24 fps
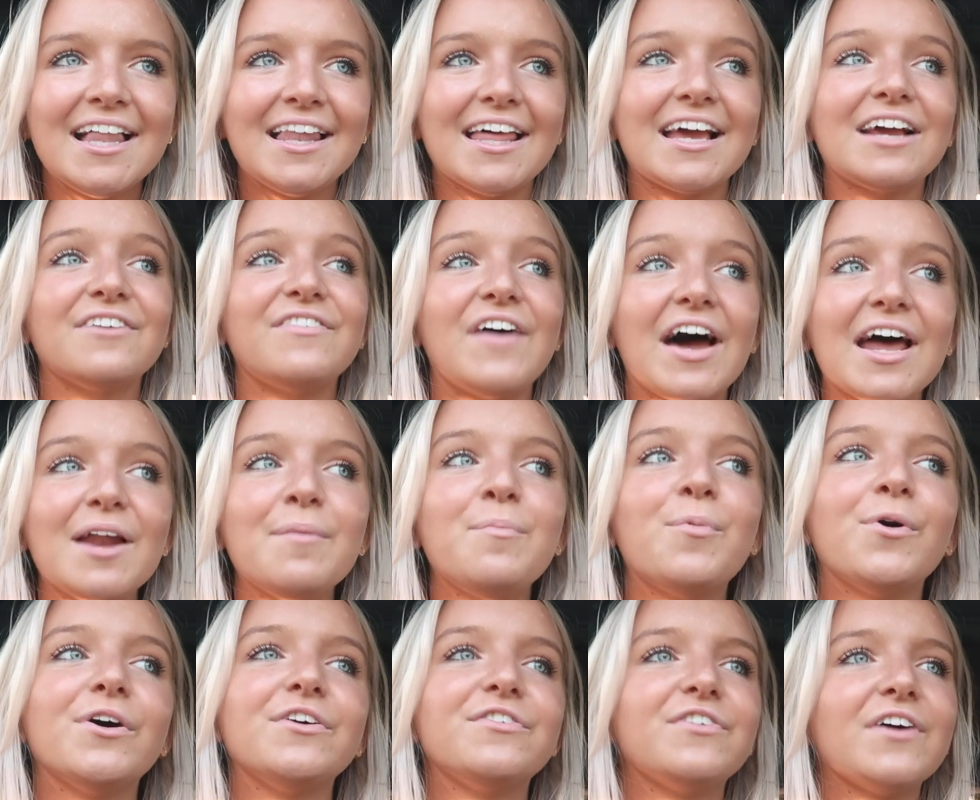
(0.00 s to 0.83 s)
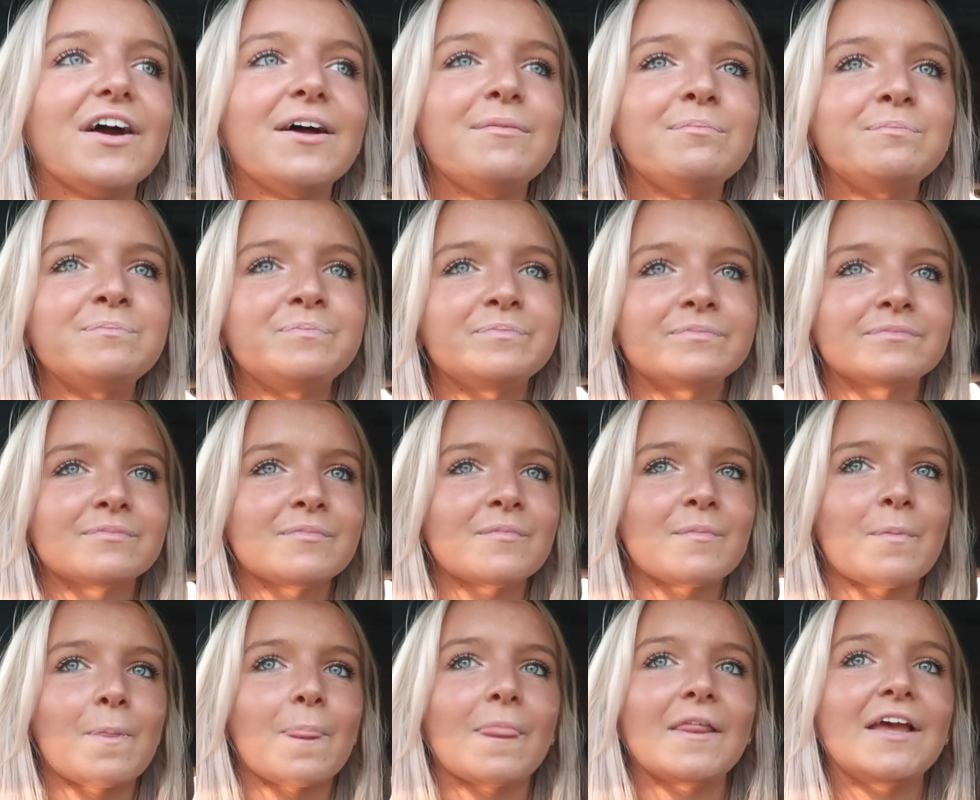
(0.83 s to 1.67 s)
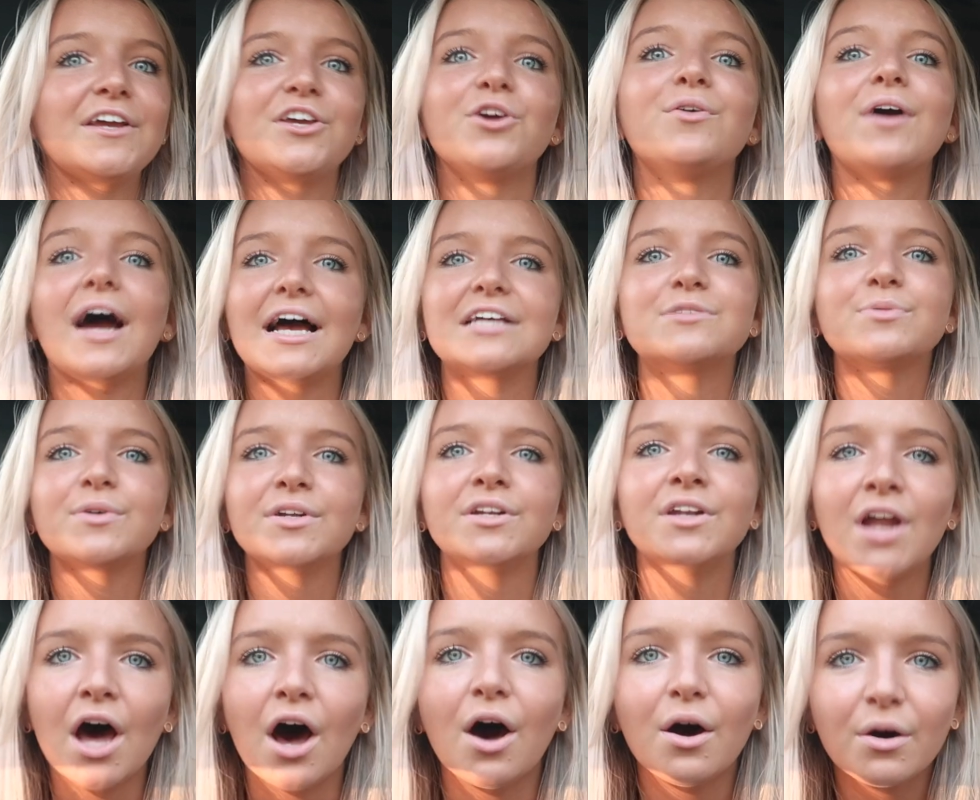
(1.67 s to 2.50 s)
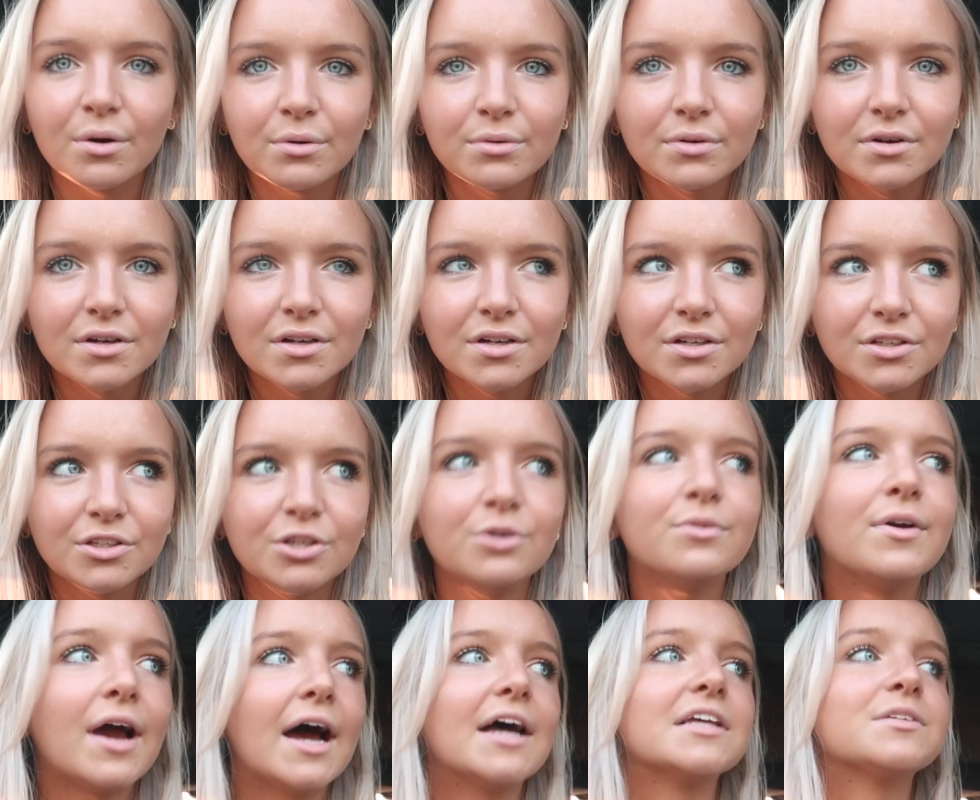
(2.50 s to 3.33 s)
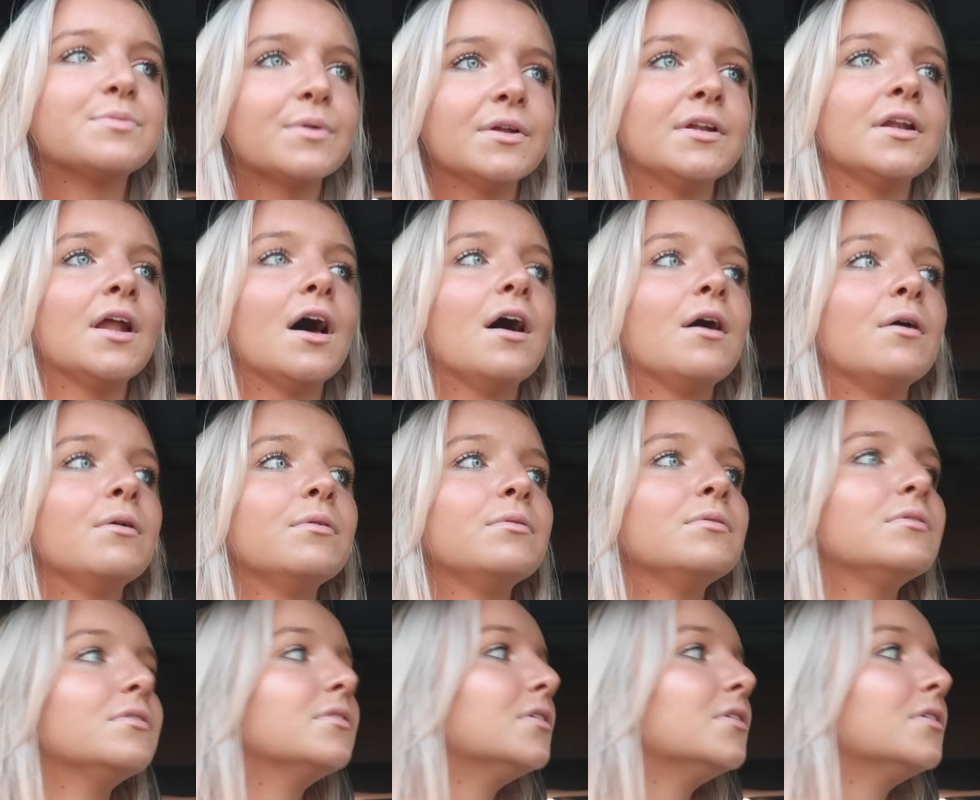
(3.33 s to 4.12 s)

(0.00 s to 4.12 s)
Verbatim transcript: Like if I had a boyfriend, like you guys would know. You guys would know.